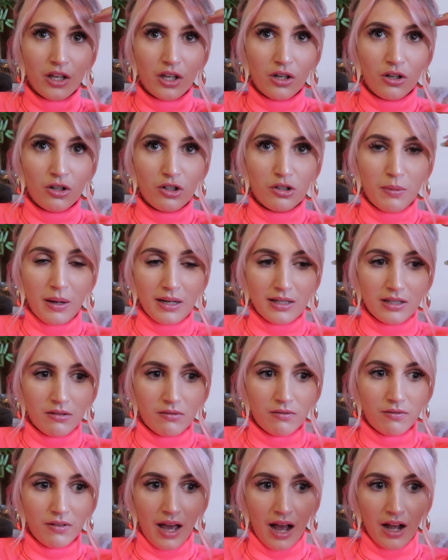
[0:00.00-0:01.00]
huge
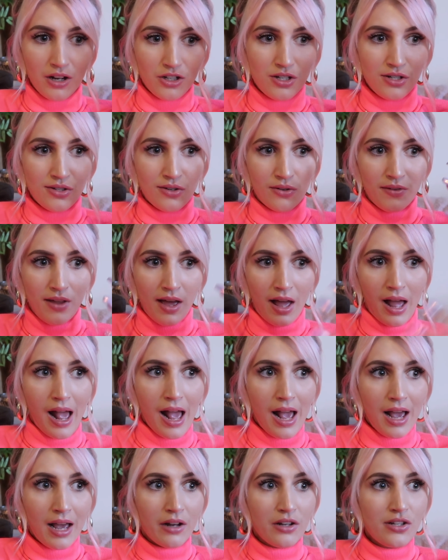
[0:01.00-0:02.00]
massive gashes on their
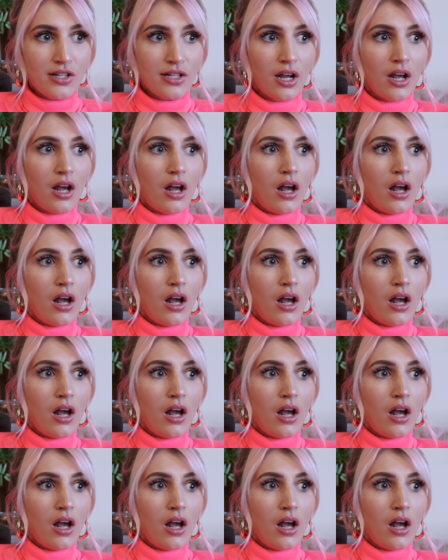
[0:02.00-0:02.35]
heads.